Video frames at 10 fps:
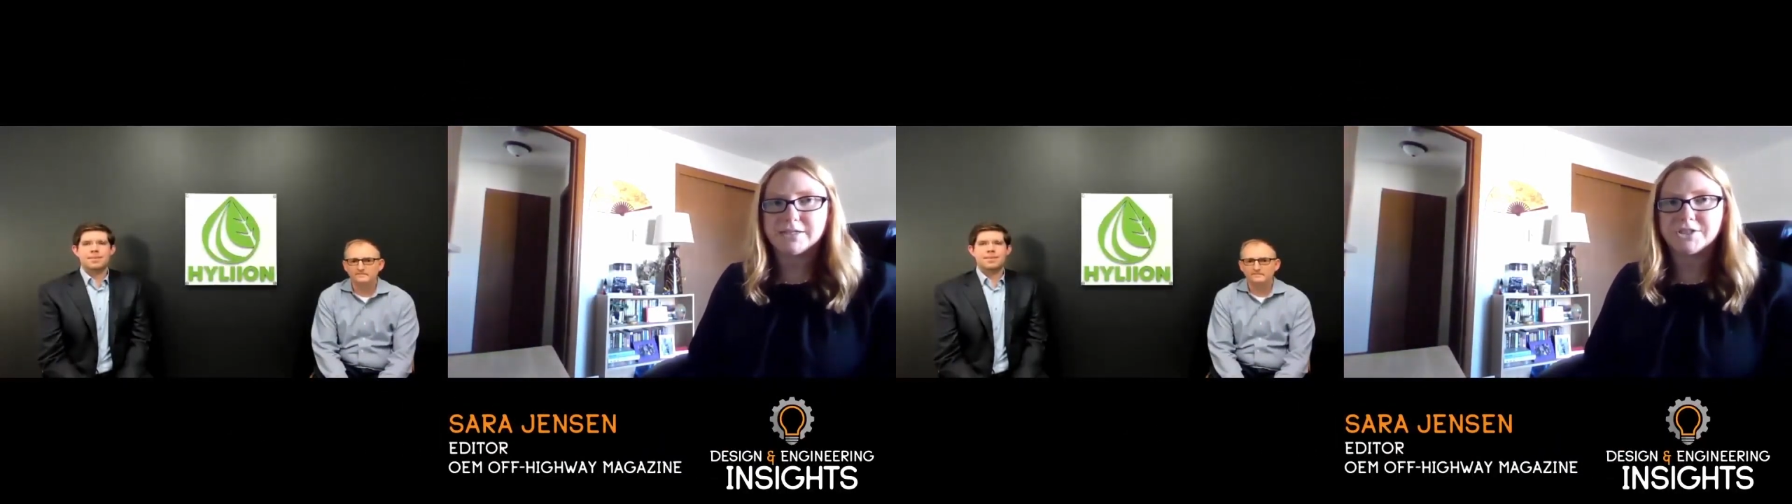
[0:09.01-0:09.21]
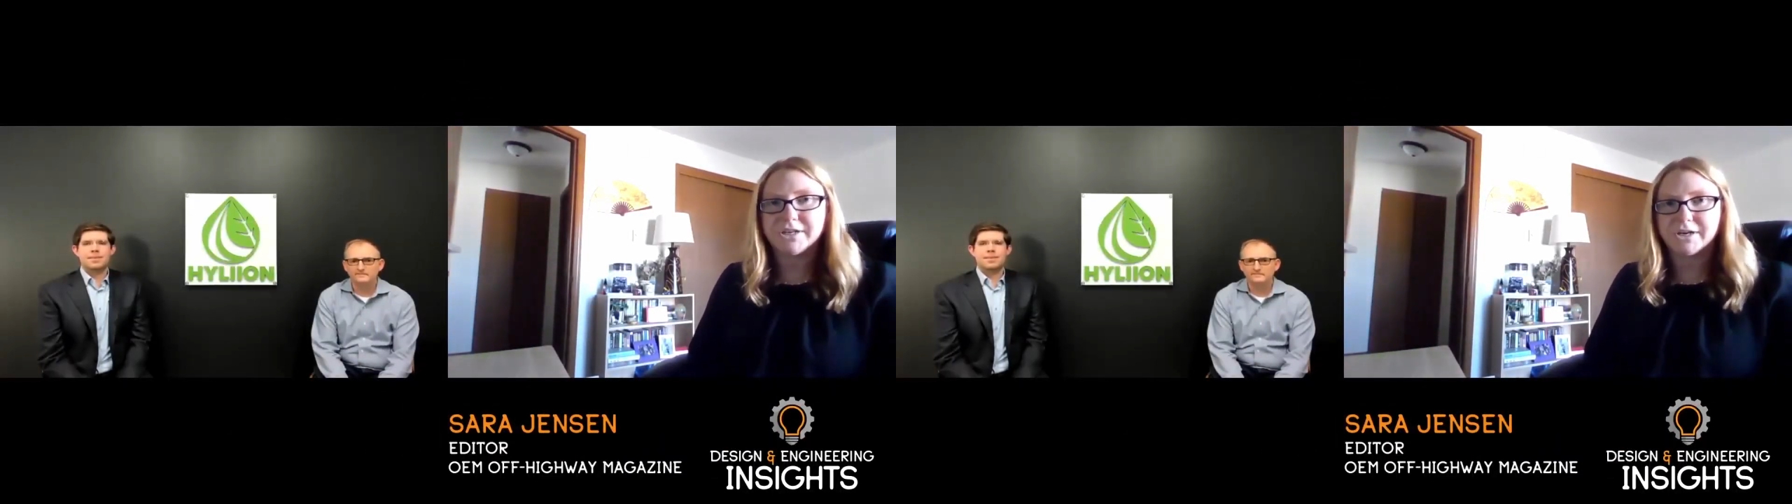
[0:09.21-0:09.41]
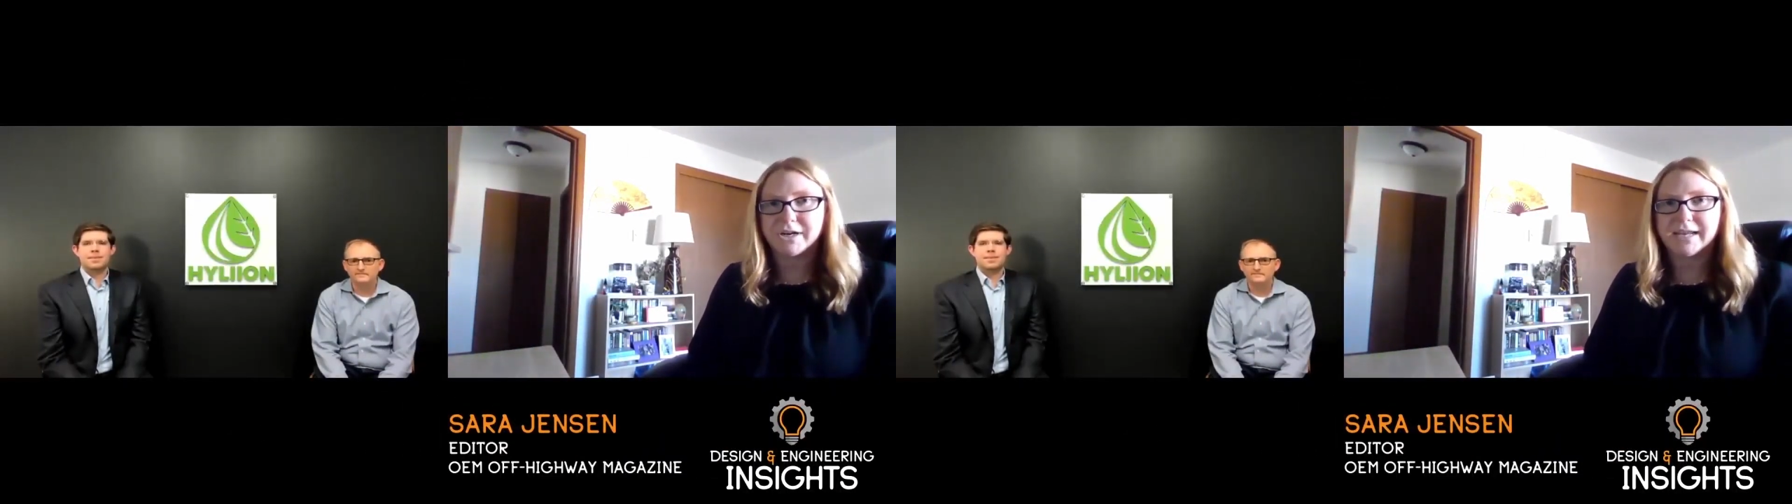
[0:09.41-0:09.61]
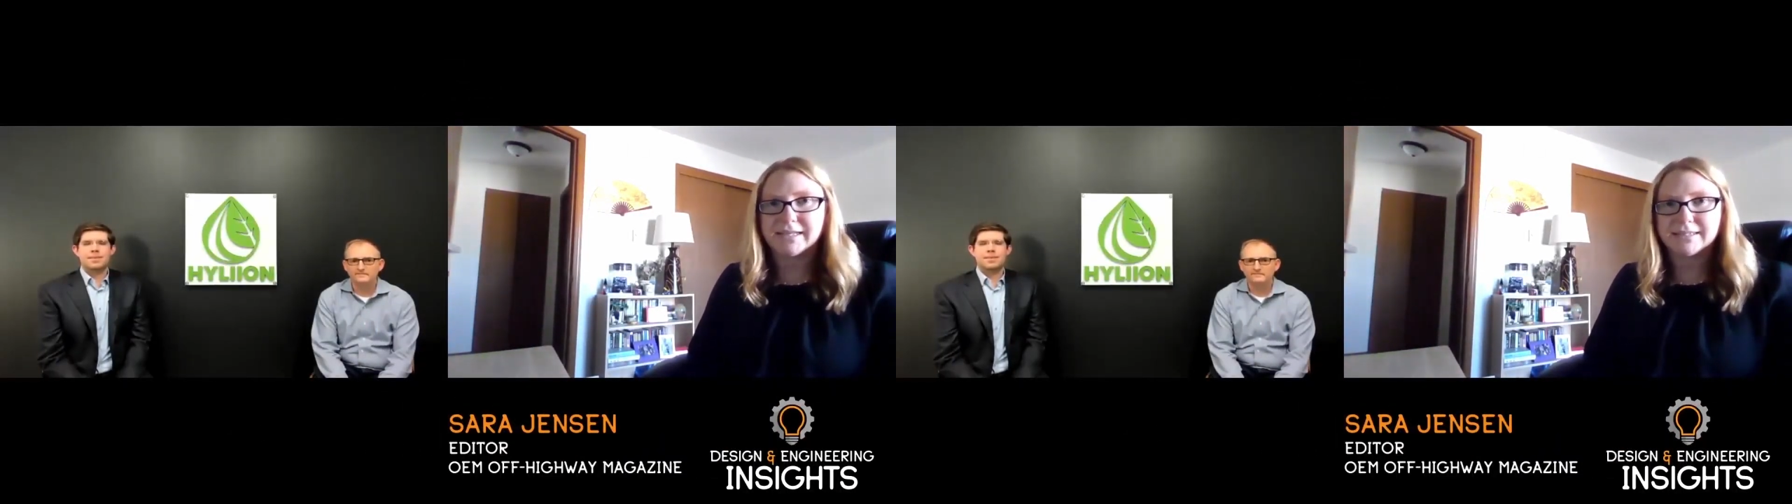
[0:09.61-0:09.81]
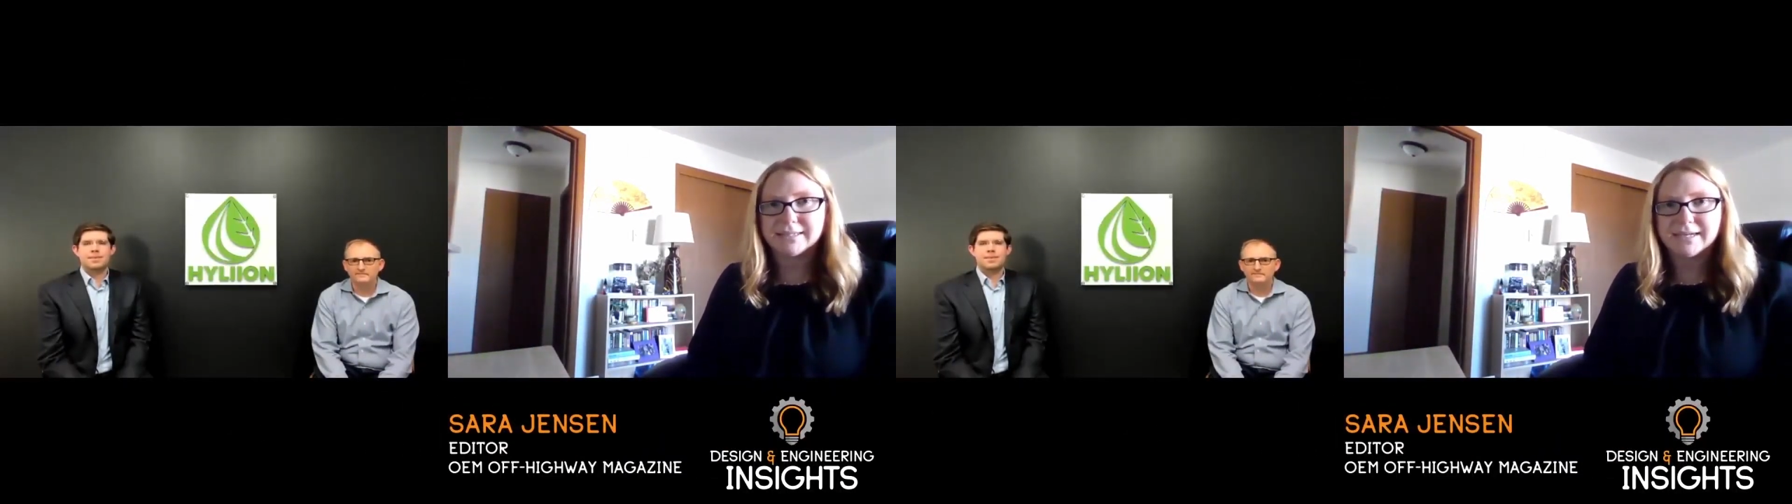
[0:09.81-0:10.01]
Engineering
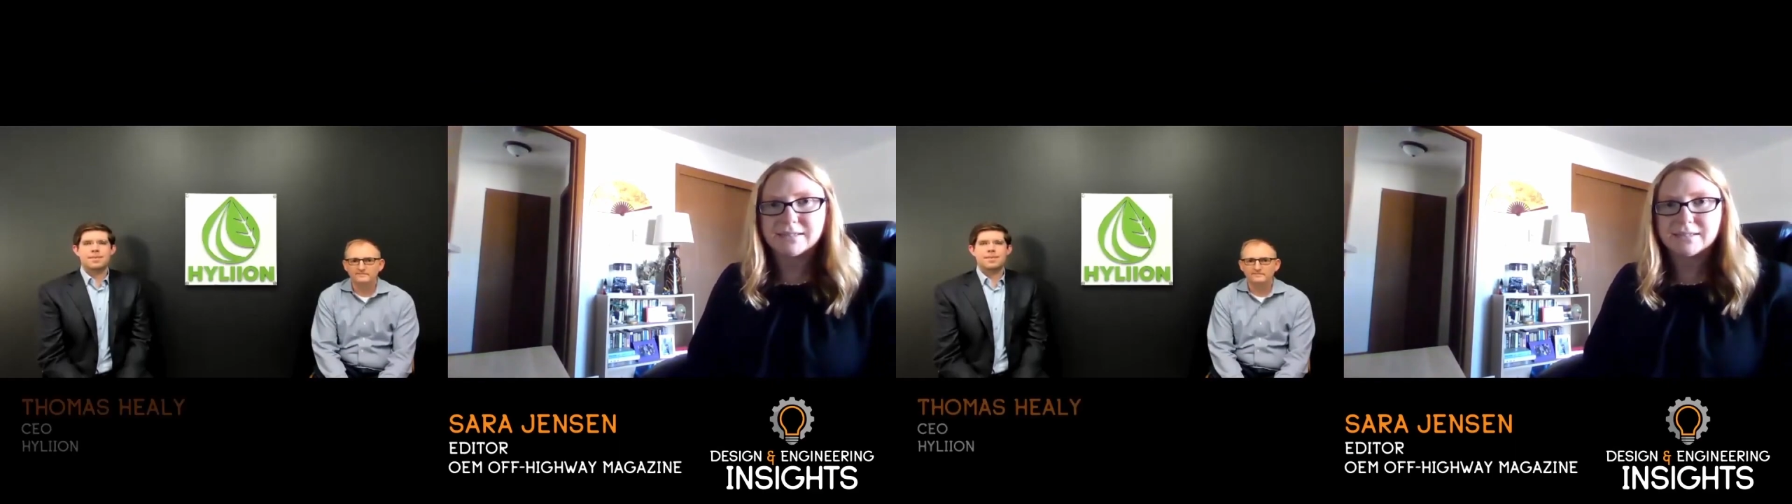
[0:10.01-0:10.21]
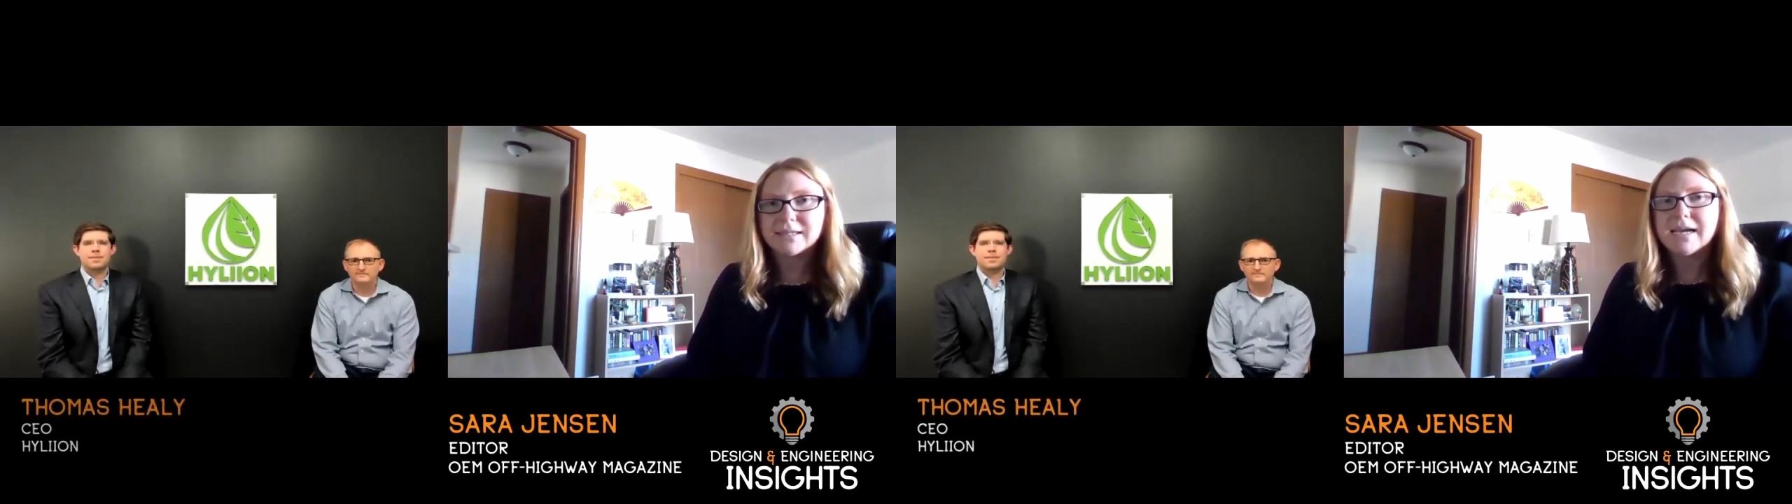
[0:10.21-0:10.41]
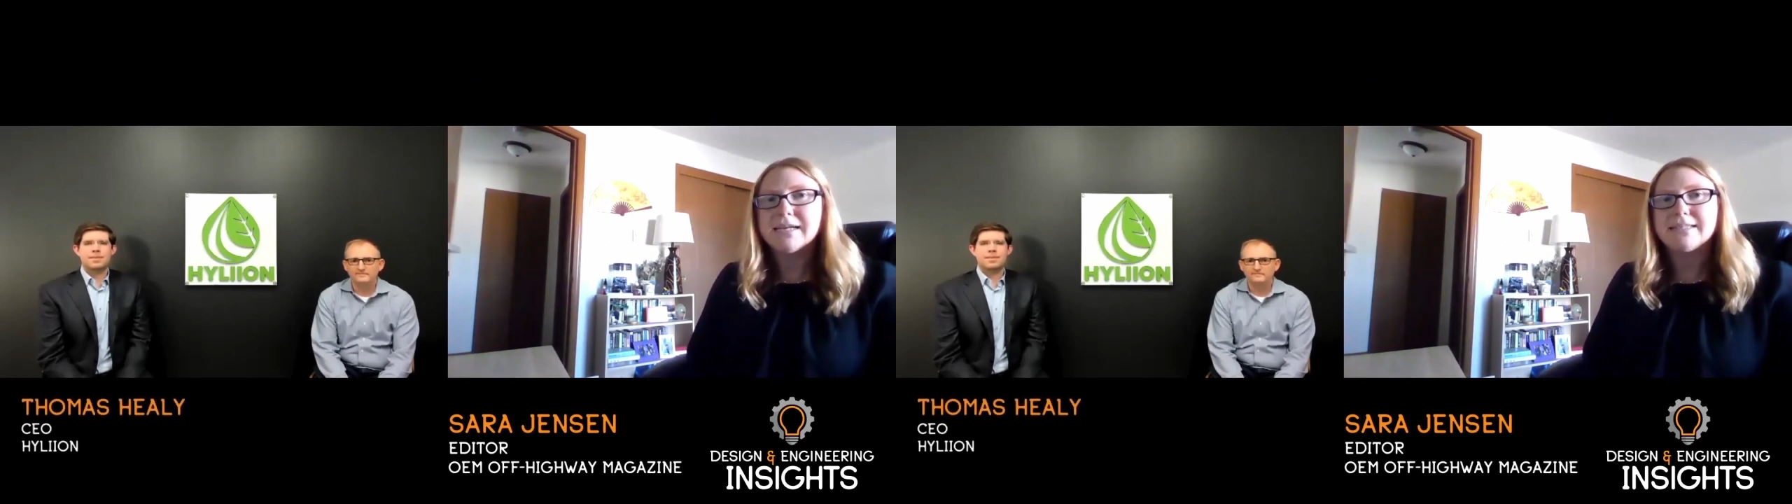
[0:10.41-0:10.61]
Insights.